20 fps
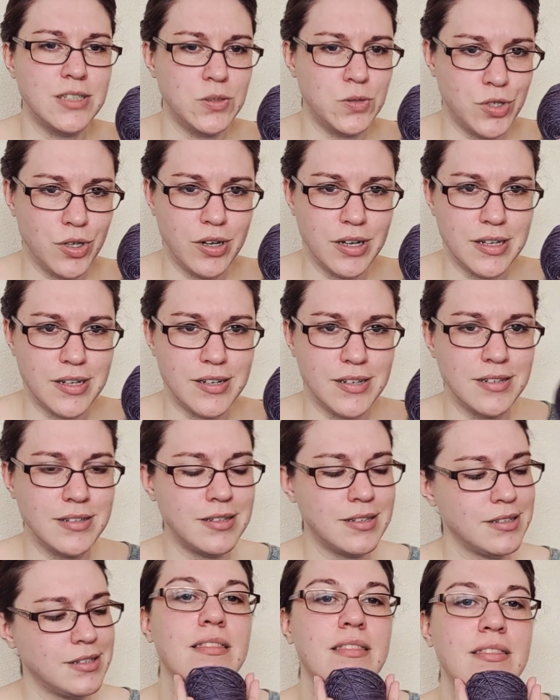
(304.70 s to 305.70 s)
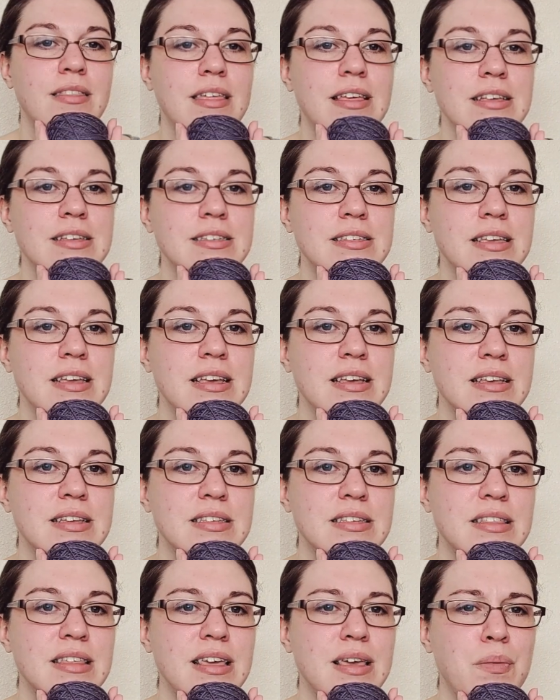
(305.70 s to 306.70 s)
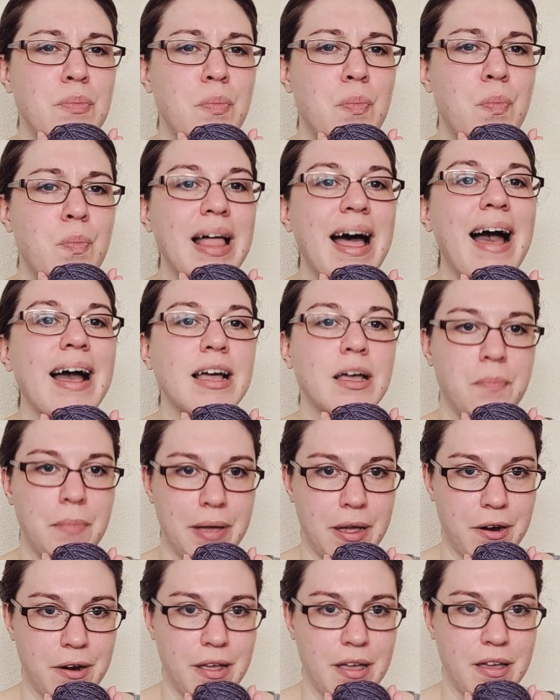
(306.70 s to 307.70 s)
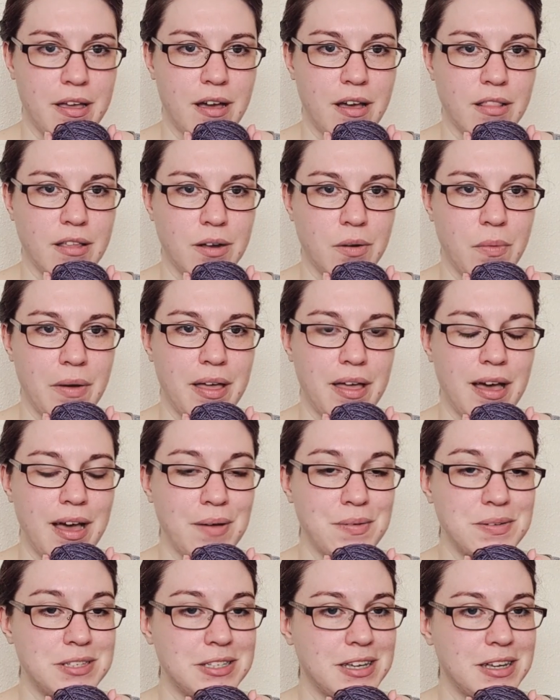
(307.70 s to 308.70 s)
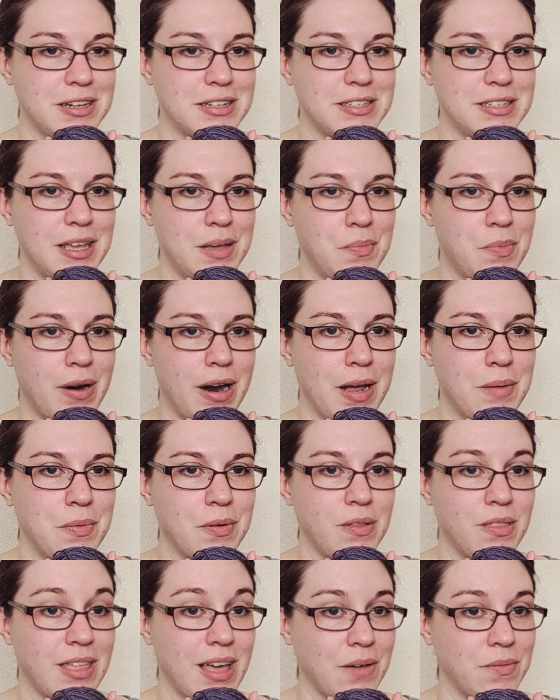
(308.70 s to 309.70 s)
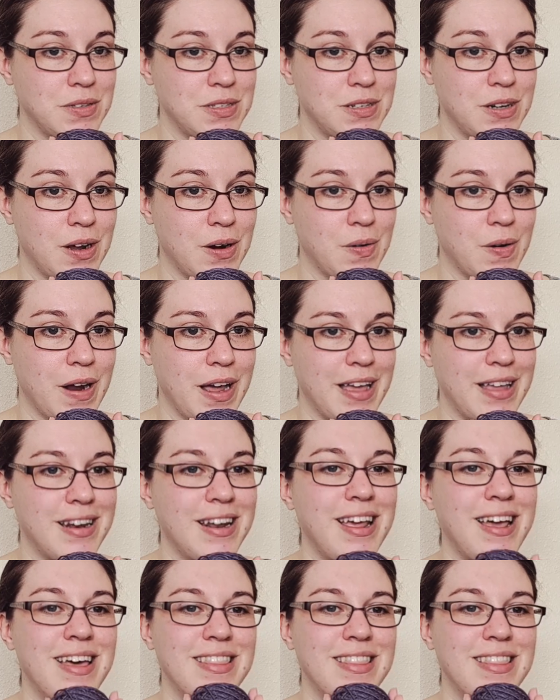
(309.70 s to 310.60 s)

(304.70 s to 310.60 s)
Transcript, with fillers: You should. This is the blackberry colorway. I was going to say bramble. That was not right.